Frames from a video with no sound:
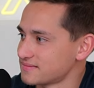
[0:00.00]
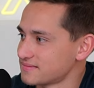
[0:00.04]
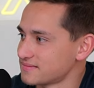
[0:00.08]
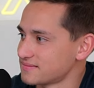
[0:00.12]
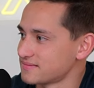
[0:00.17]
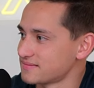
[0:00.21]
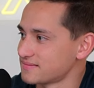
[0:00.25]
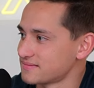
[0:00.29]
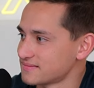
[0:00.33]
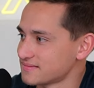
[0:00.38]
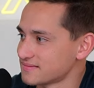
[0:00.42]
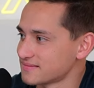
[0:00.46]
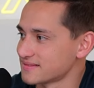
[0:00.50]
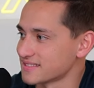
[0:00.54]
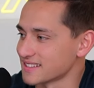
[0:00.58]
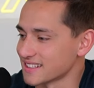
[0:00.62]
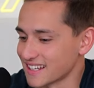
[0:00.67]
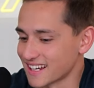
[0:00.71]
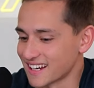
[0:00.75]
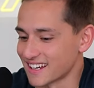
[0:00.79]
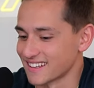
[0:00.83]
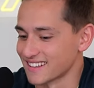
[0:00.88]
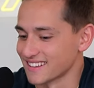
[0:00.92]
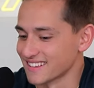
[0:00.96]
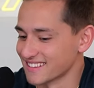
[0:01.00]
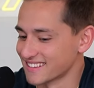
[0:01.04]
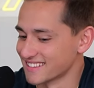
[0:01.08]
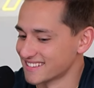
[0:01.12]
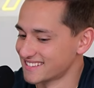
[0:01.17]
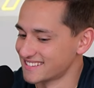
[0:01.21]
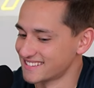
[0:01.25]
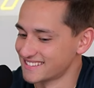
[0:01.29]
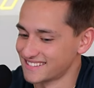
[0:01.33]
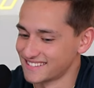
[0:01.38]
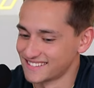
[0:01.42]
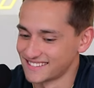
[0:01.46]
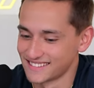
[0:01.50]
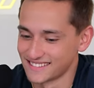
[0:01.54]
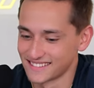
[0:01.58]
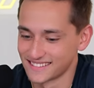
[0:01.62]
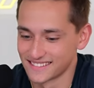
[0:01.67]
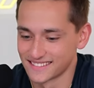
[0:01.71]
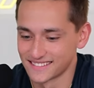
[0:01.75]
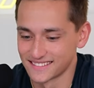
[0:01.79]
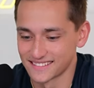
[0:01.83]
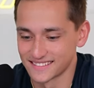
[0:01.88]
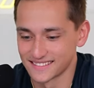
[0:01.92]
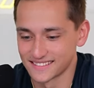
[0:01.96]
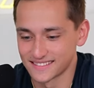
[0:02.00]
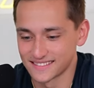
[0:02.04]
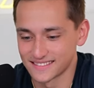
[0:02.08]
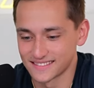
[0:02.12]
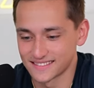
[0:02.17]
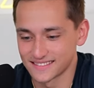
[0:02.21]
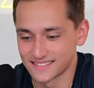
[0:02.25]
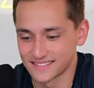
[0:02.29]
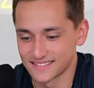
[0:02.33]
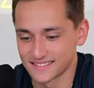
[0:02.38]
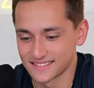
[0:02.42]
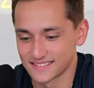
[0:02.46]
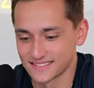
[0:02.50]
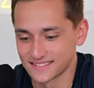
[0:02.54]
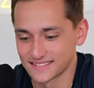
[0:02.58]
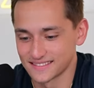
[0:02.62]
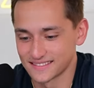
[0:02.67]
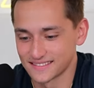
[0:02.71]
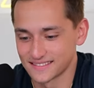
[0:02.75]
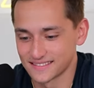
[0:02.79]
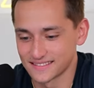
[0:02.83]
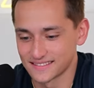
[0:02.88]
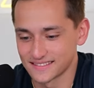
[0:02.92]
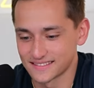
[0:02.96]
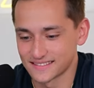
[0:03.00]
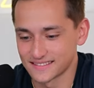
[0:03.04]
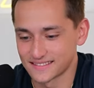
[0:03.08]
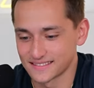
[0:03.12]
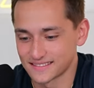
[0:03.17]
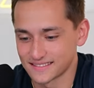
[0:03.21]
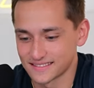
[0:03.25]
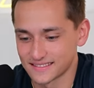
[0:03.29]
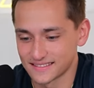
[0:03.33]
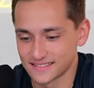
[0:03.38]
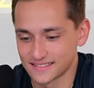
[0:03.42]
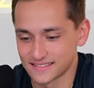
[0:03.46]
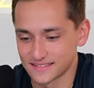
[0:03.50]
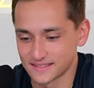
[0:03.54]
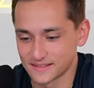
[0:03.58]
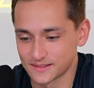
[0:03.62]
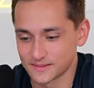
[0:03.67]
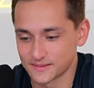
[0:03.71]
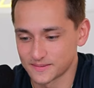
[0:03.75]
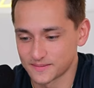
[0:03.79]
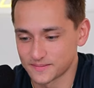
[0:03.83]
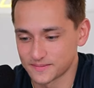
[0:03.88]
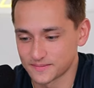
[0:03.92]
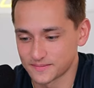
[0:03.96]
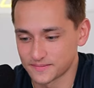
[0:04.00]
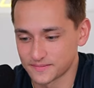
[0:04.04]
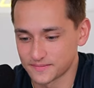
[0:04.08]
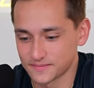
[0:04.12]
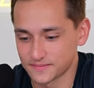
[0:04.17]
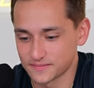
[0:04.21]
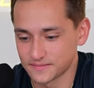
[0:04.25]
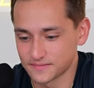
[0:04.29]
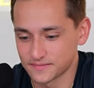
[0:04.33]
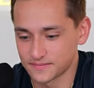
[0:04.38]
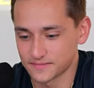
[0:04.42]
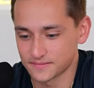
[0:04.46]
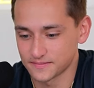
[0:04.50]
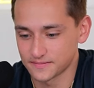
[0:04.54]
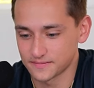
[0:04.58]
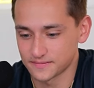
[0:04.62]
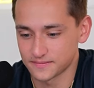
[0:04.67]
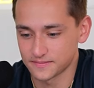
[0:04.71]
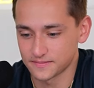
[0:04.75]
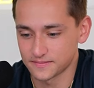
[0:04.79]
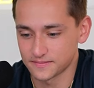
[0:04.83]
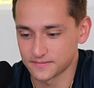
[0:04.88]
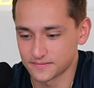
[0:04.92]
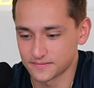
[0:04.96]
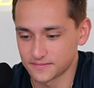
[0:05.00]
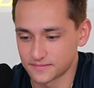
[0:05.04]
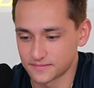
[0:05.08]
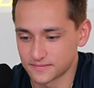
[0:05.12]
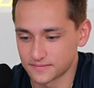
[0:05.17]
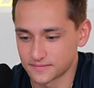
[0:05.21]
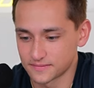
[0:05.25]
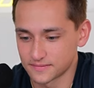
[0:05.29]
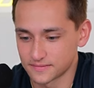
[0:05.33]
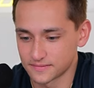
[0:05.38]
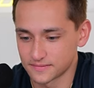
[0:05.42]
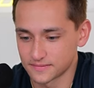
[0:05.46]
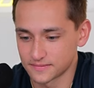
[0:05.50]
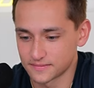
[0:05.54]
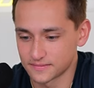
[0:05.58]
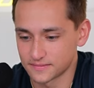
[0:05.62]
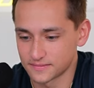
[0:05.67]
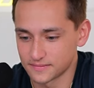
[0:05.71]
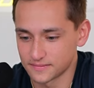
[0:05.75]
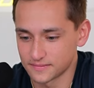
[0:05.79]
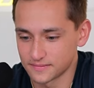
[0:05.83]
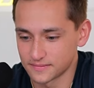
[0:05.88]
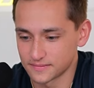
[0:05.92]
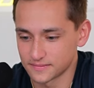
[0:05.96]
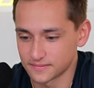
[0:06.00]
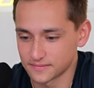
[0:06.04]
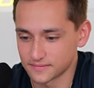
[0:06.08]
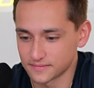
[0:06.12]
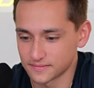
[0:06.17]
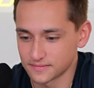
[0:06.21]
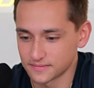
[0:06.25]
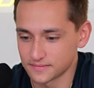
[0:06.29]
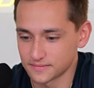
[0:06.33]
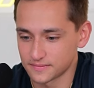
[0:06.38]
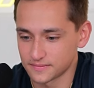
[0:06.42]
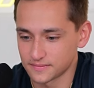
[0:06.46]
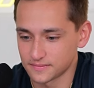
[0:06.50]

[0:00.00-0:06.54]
[no speech]